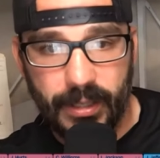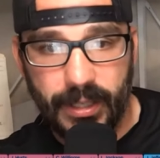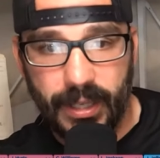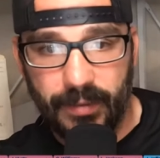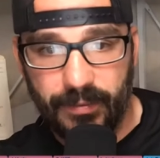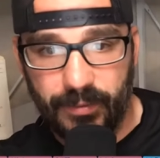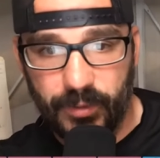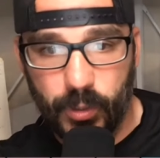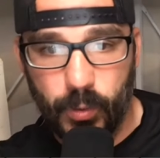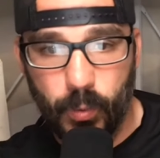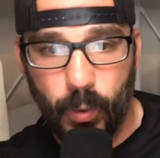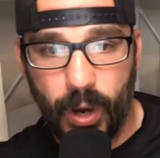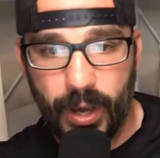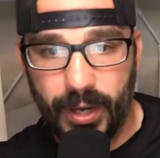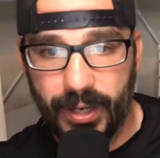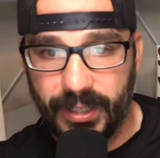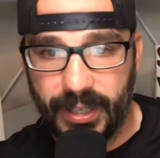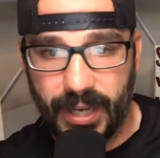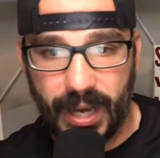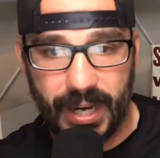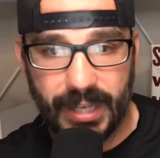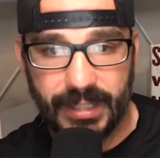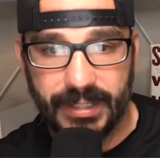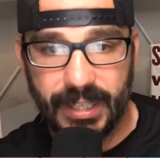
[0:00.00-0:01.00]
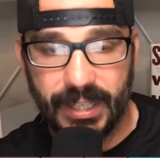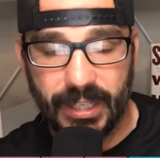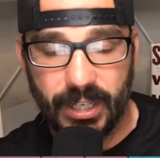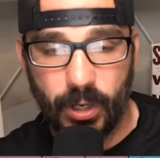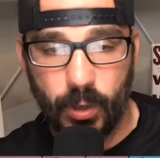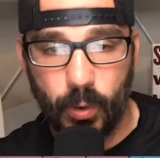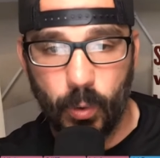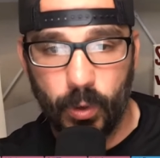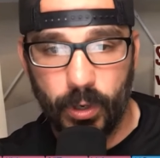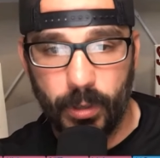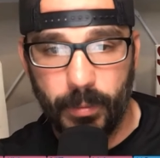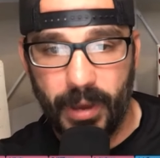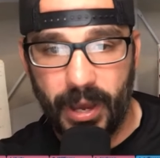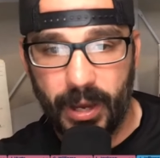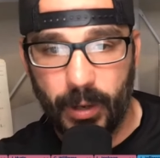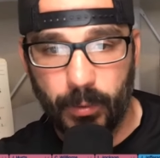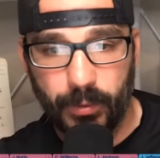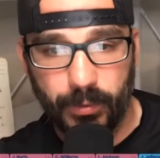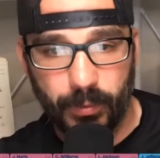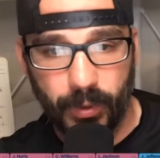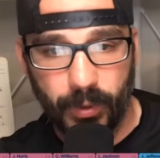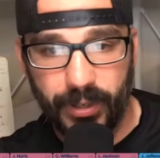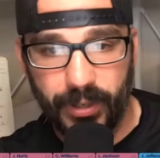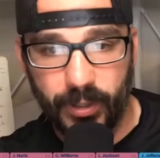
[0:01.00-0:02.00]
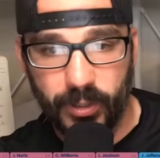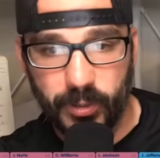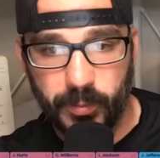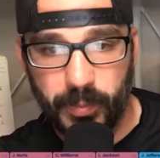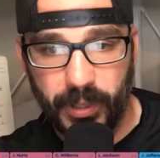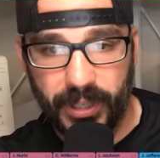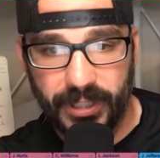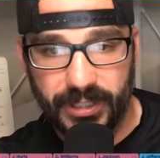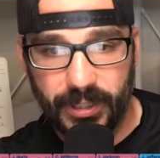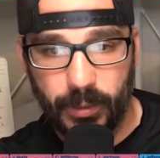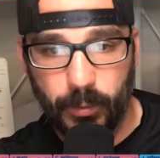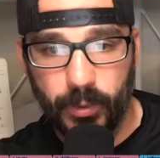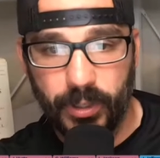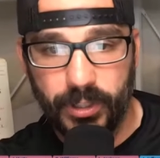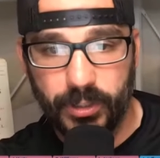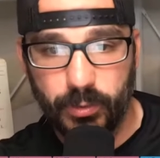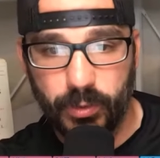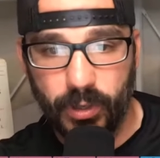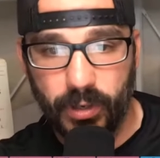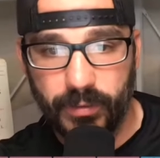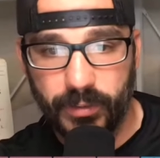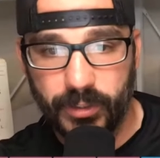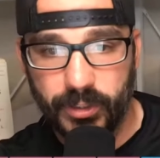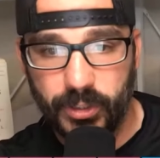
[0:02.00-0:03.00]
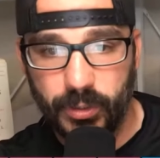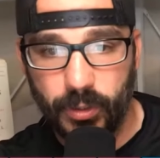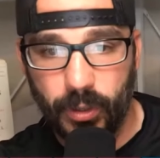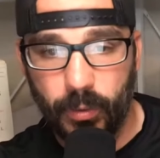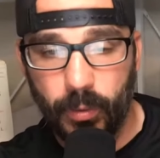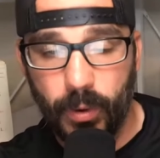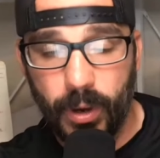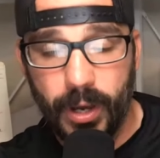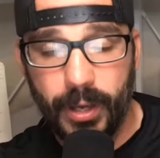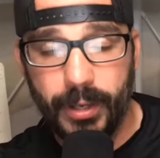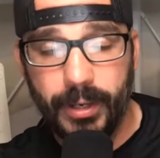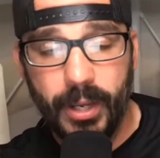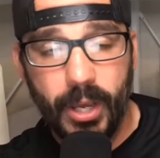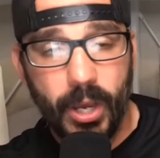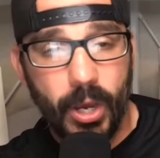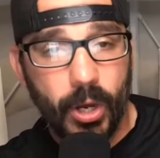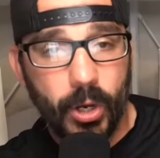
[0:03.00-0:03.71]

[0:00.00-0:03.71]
If you want to kind of take a quarterback with one of those picks at 112 or 201,